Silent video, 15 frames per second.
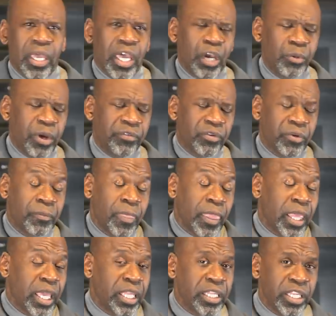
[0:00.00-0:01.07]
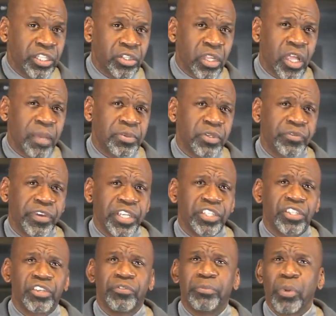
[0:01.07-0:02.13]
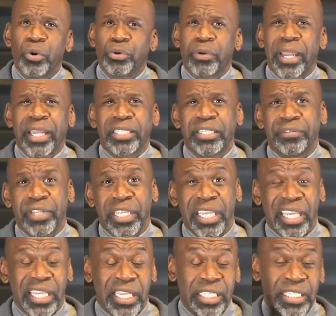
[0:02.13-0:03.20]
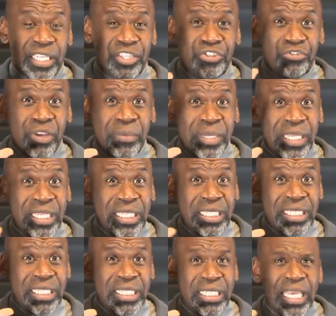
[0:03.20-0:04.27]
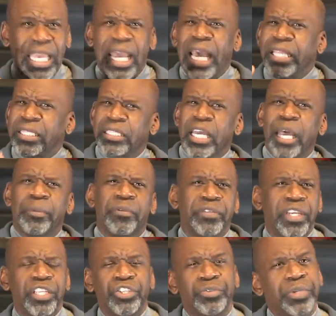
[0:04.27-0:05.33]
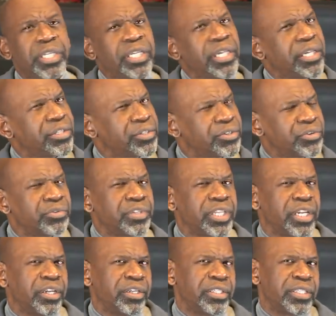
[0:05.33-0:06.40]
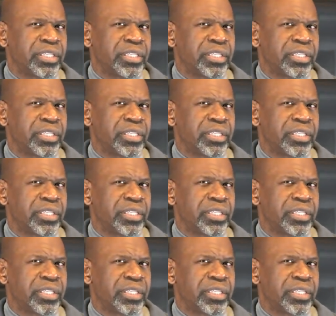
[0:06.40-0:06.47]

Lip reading: However, initial observation of motor activity in his extremities at the time of injury is certainly a good